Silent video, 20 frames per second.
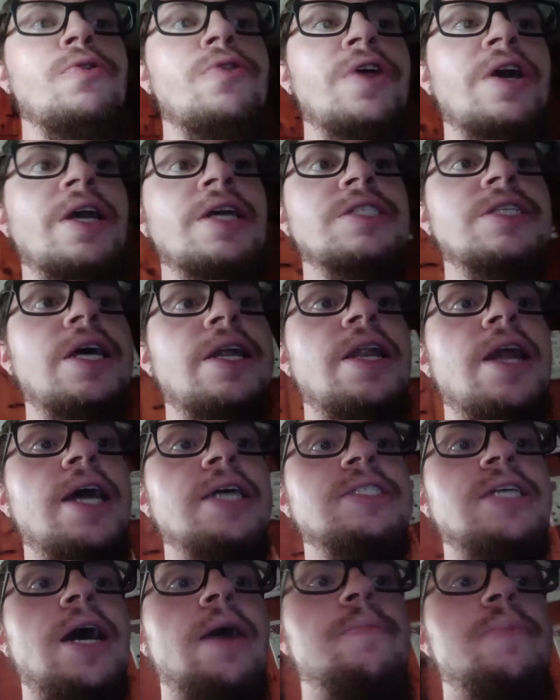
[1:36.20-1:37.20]
thing is at
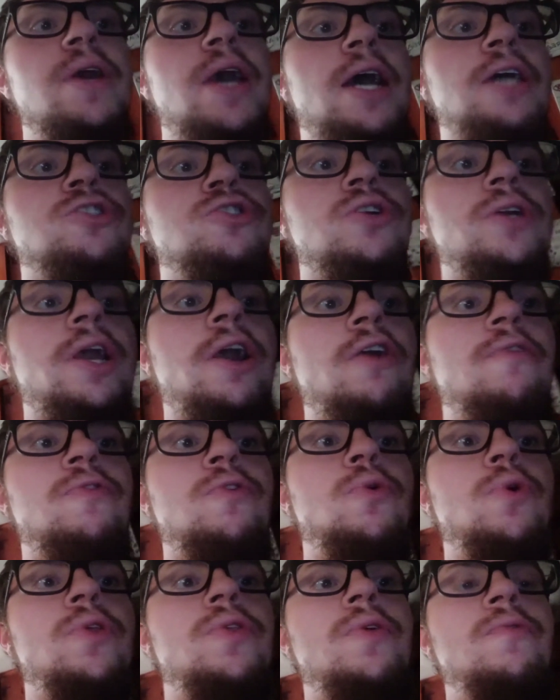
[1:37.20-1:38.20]
nighttime, be extra
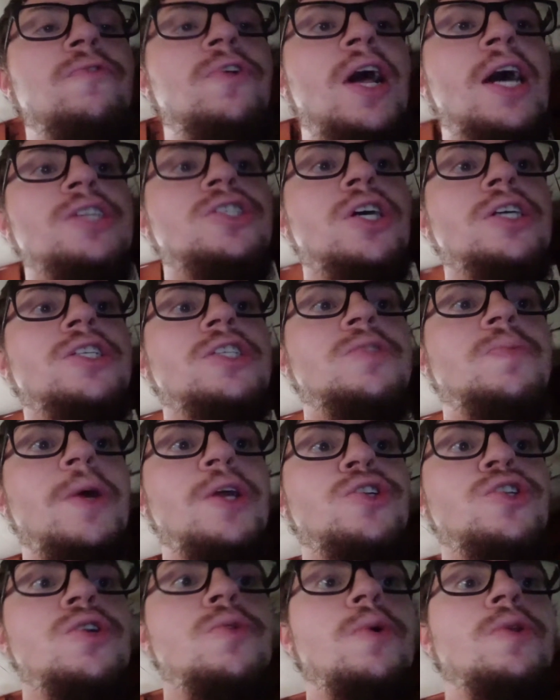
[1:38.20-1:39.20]
careful with flashlights,
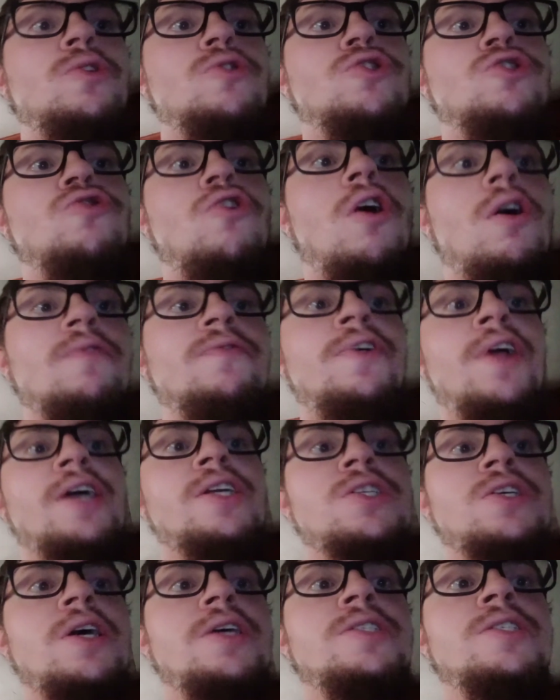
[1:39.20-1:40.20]
especially when they're strong
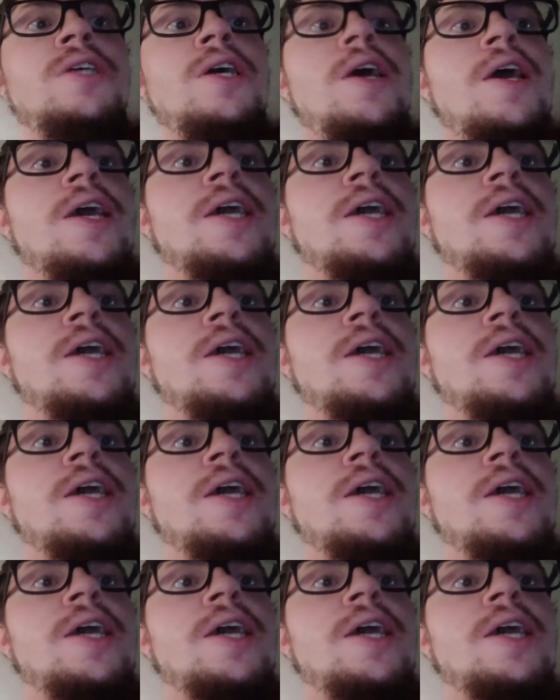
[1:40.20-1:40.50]
flashlights,